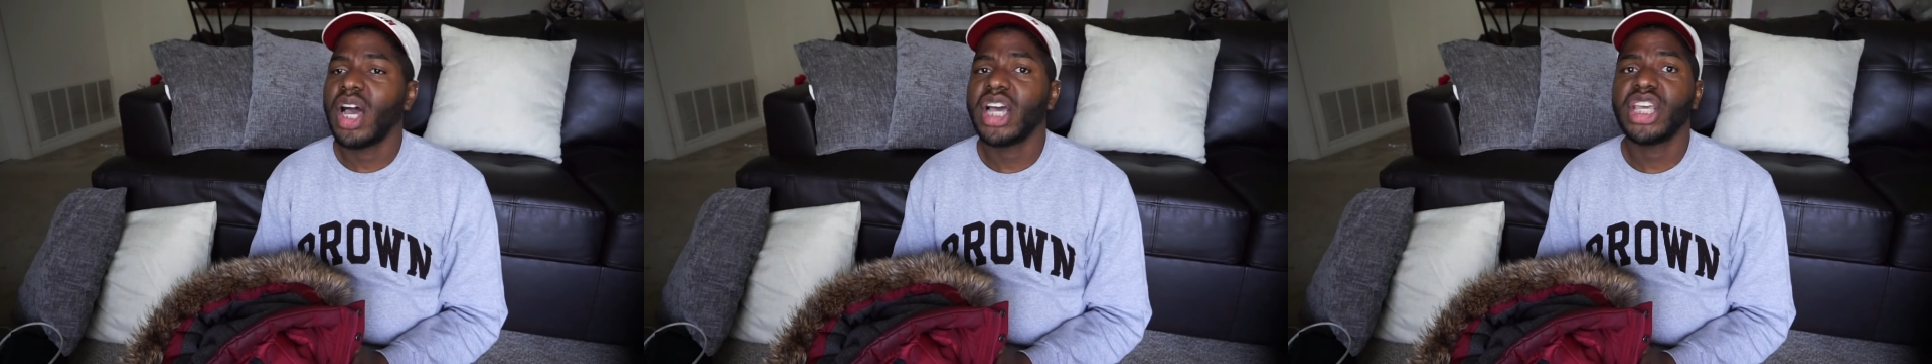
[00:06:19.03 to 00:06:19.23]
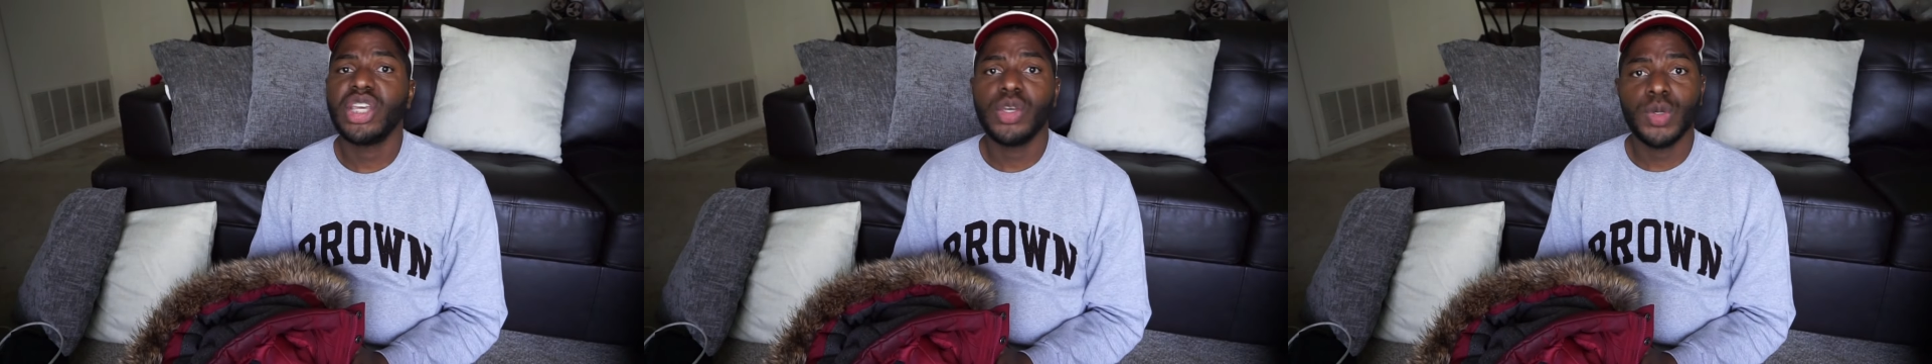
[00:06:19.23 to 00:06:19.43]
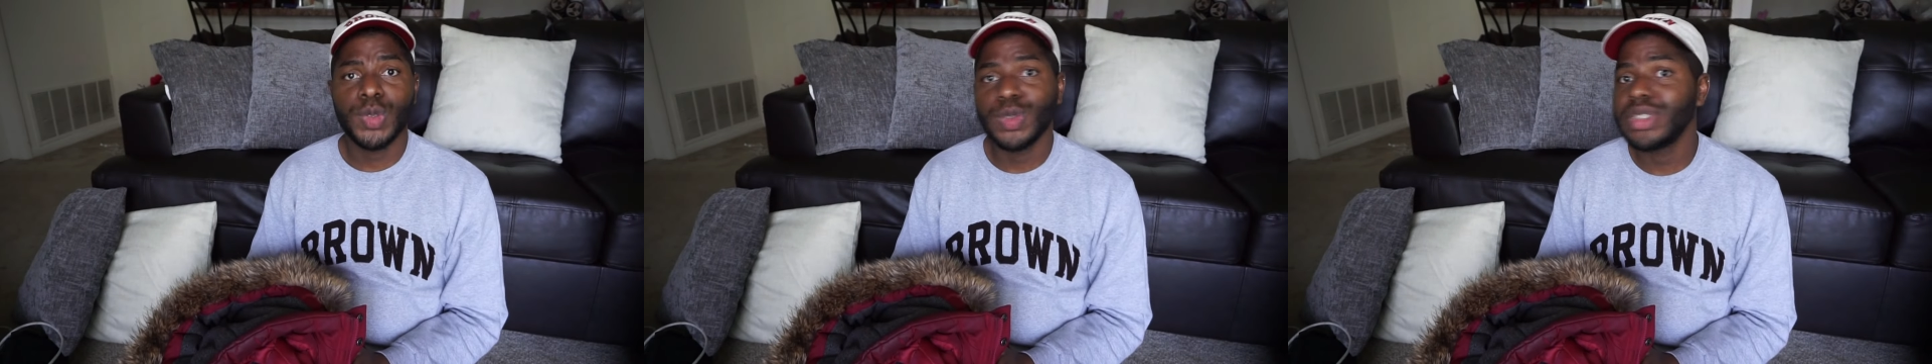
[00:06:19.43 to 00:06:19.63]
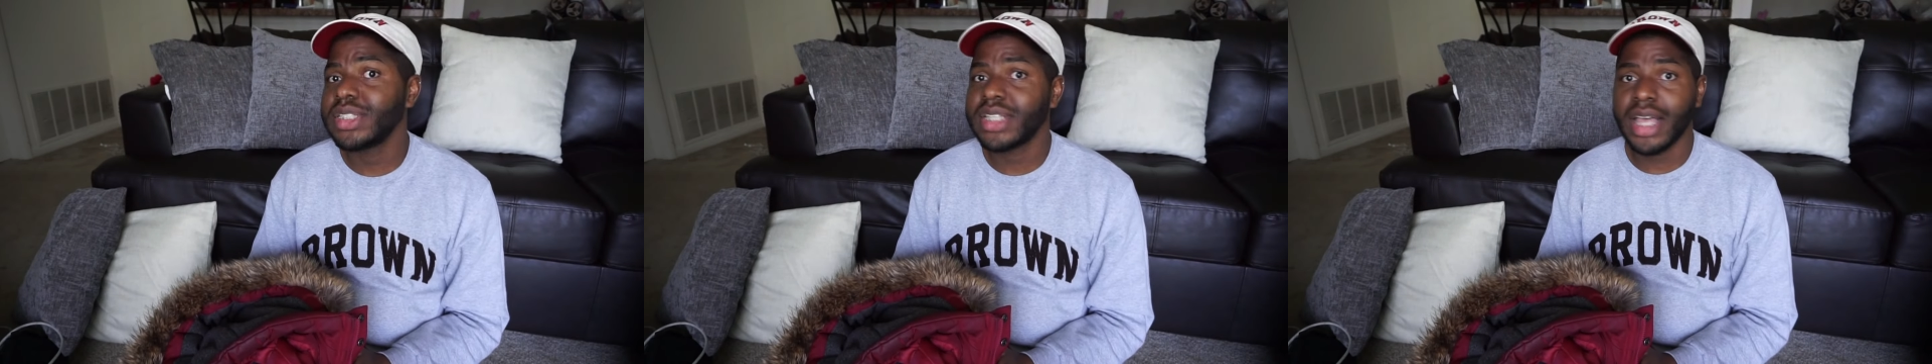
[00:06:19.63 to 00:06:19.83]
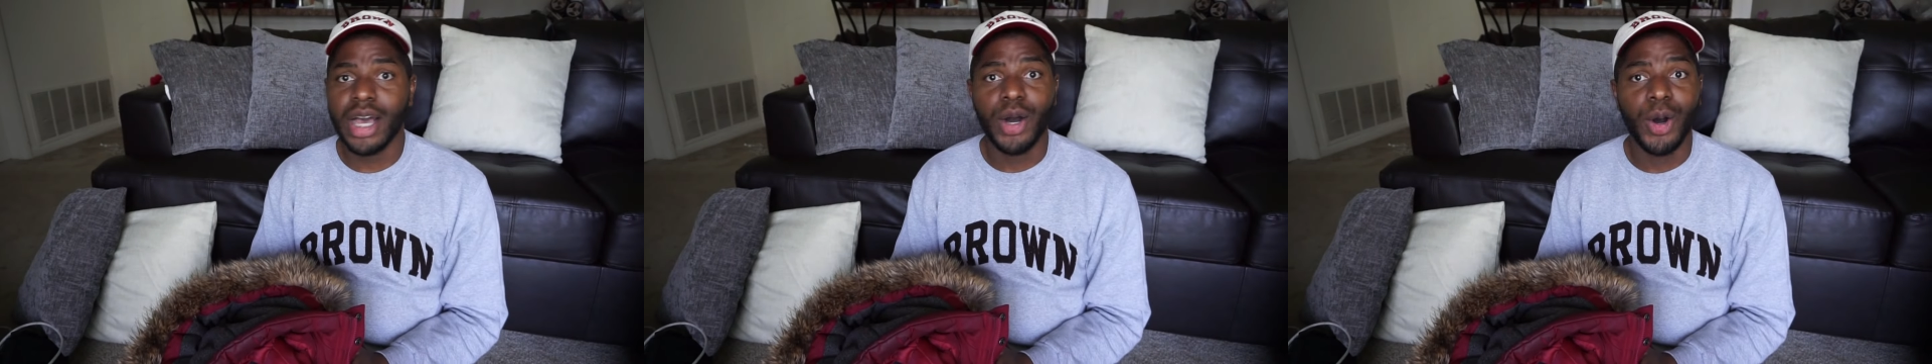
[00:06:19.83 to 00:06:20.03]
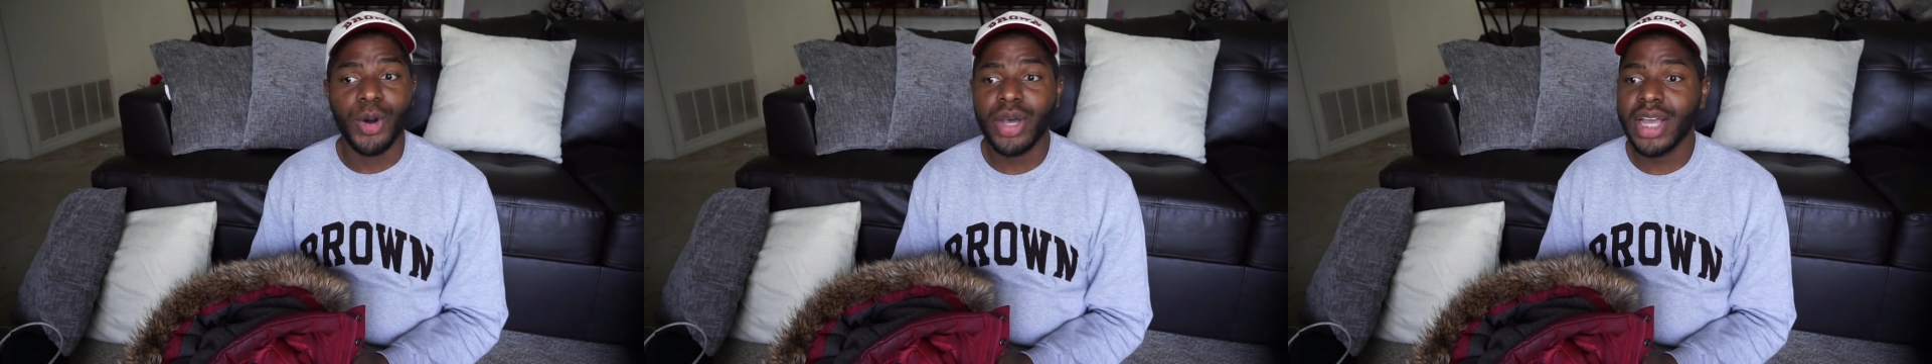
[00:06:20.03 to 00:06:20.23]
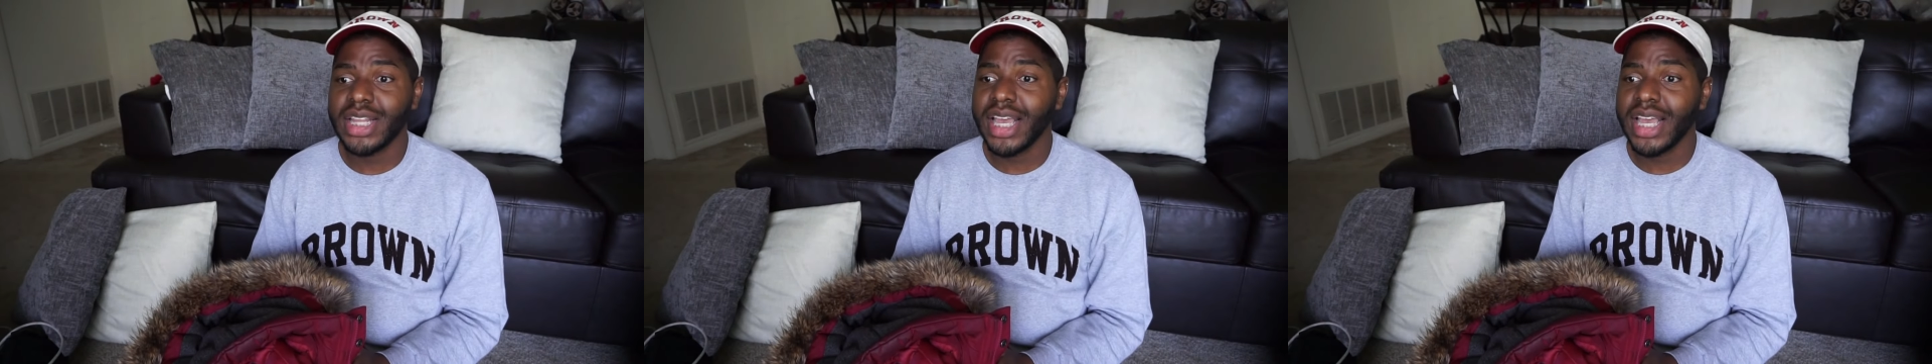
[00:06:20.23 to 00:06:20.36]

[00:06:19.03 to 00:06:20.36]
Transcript: a huge sale, okay?